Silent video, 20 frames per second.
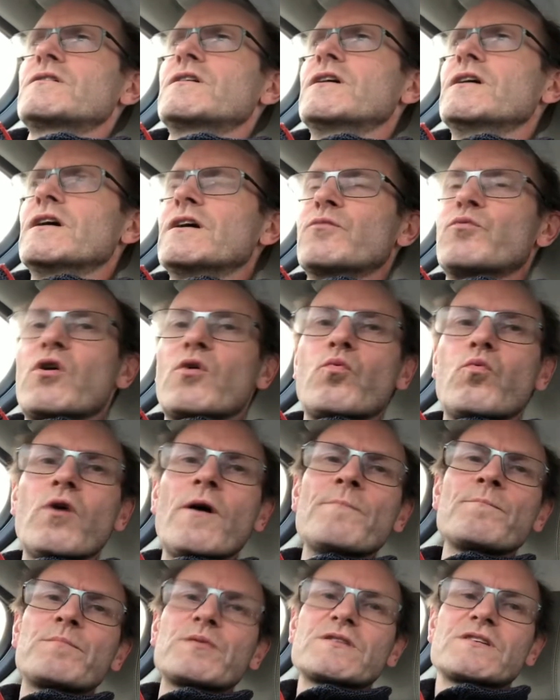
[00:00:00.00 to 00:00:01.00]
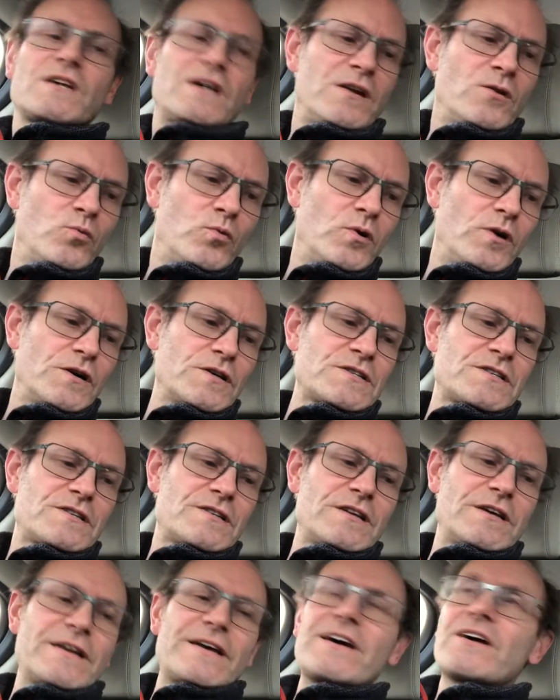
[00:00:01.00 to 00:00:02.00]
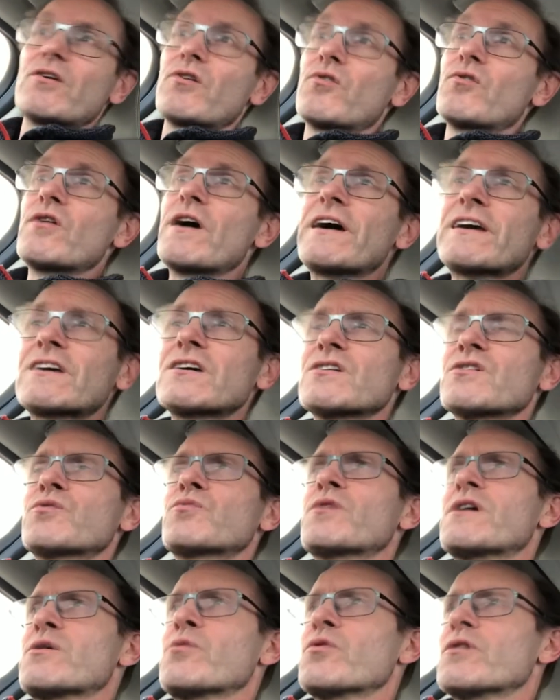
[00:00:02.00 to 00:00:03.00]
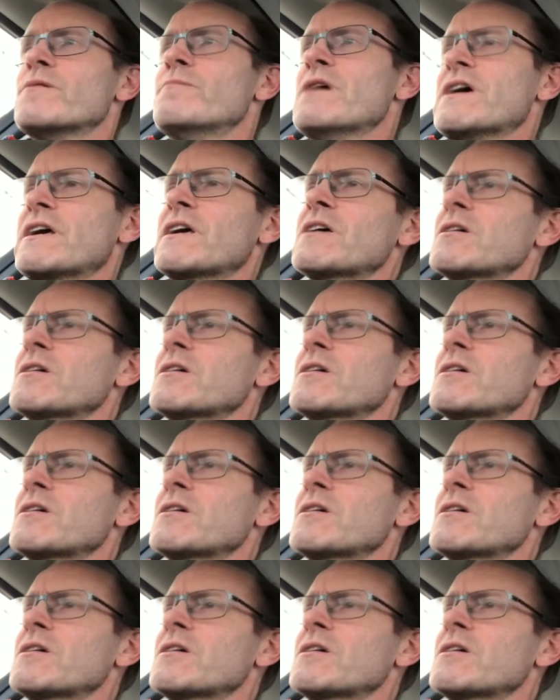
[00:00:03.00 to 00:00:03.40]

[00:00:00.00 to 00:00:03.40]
we're 1% worse than it reckoned we would be.